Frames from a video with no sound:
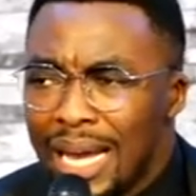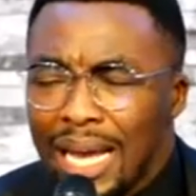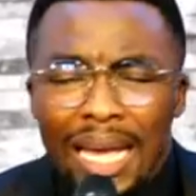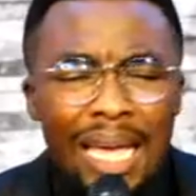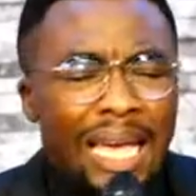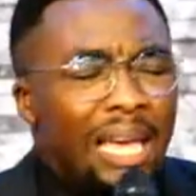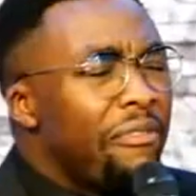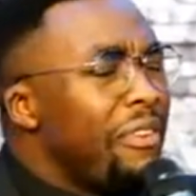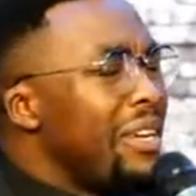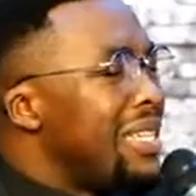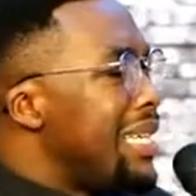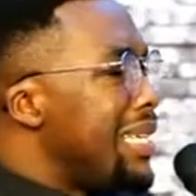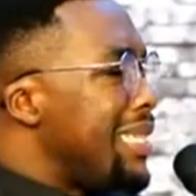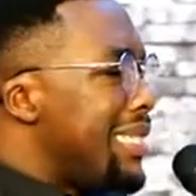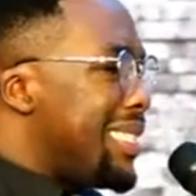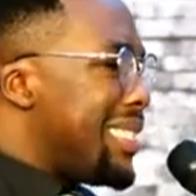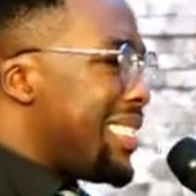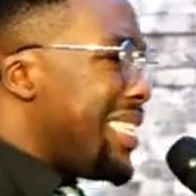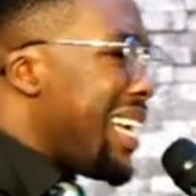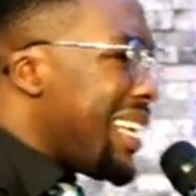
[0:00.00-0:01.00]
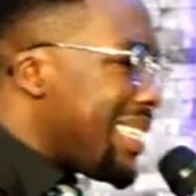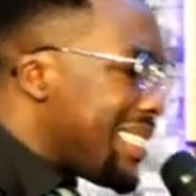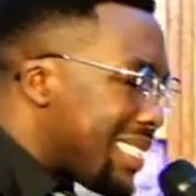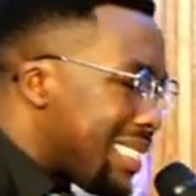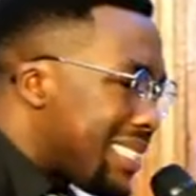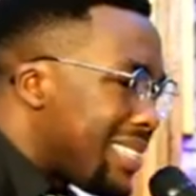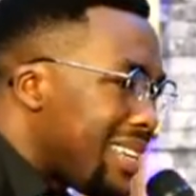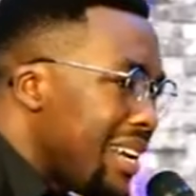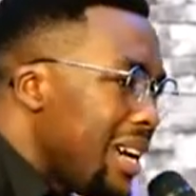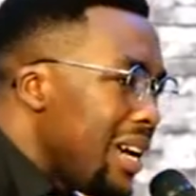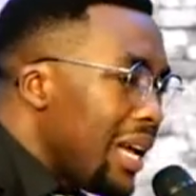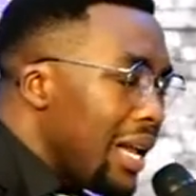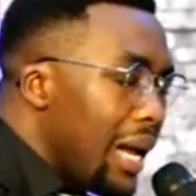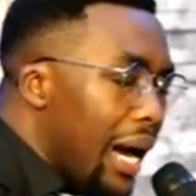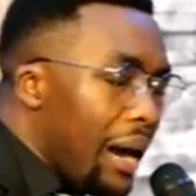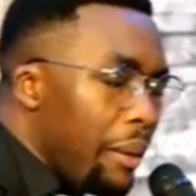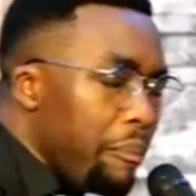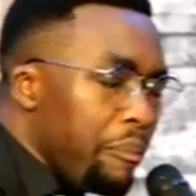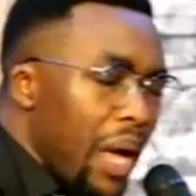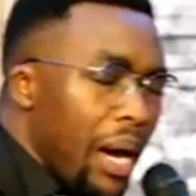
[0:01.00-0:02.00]
if it is zest,
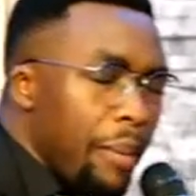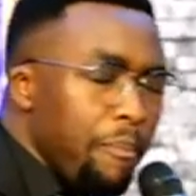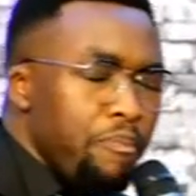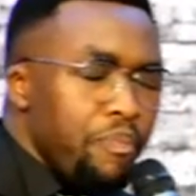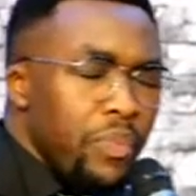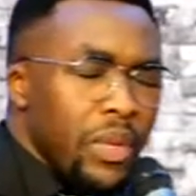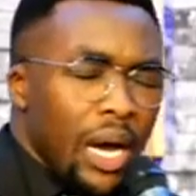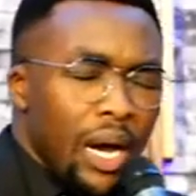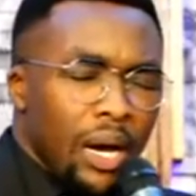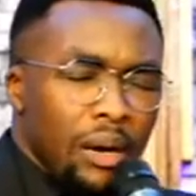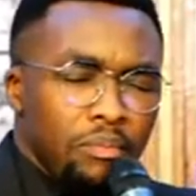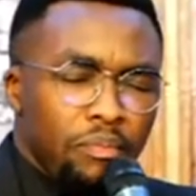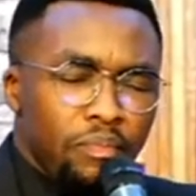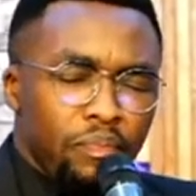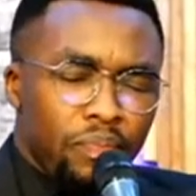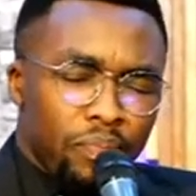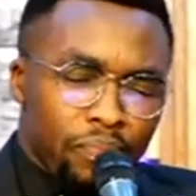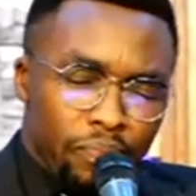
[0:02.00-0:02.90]
um, um, um,